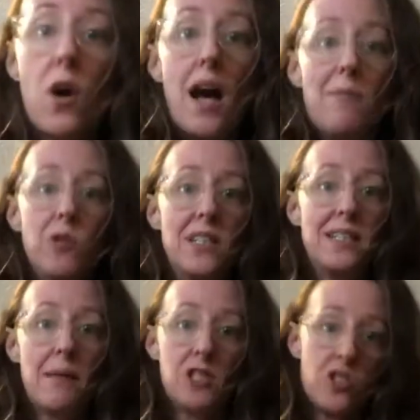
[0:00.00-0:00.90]
I'm going to
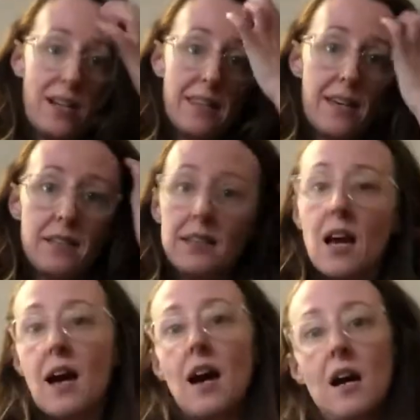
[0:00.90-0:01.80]
demonstrate this,
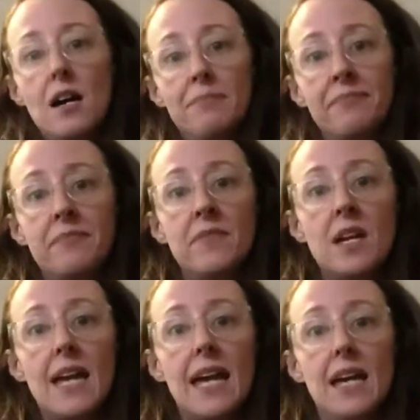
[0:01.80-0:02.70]

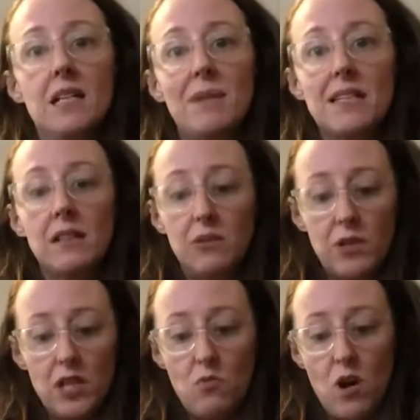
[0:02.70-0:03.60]
and basically
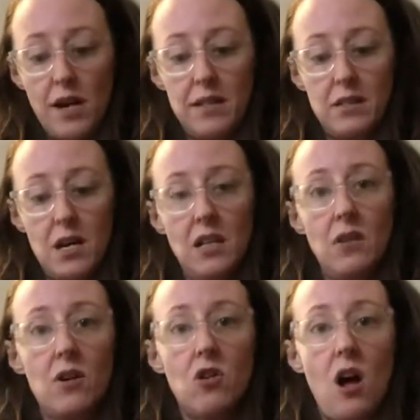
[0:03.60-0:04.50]
what you want is
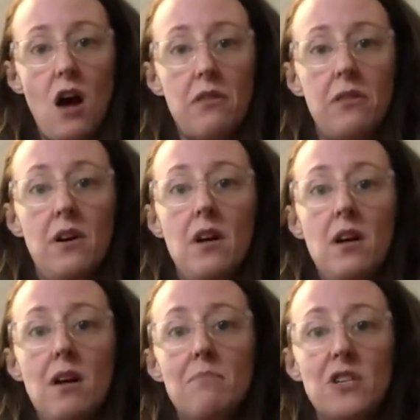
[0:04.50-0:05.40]
a cloth
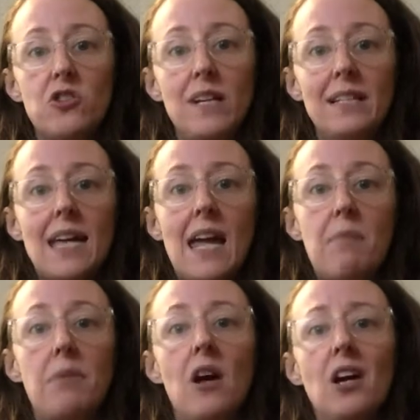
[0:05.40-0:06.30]
measuring
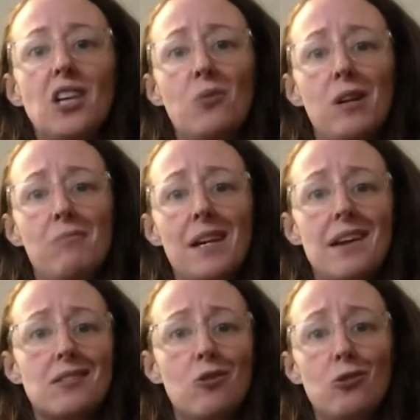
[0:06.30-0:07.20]
tape. You want to be
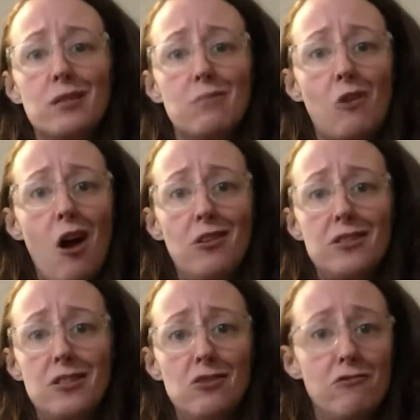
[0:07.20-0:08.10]
as close to
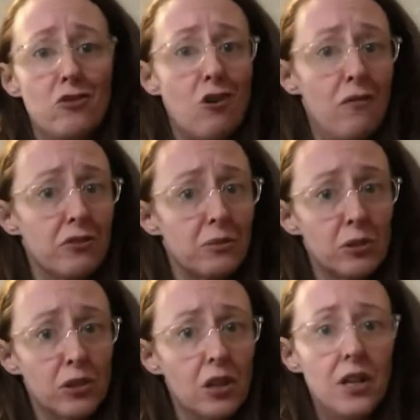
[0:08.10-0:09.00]
braless as you feel
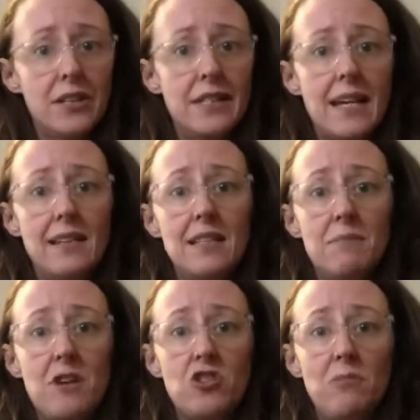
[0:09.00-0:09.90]
comfortable to take these
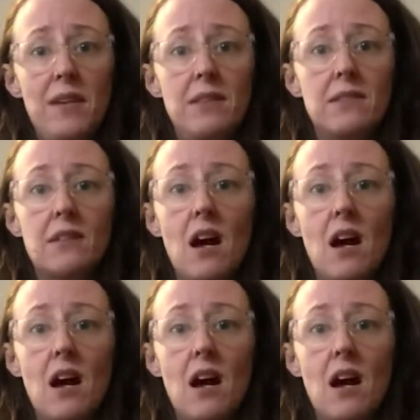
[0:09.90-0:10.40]
measurements.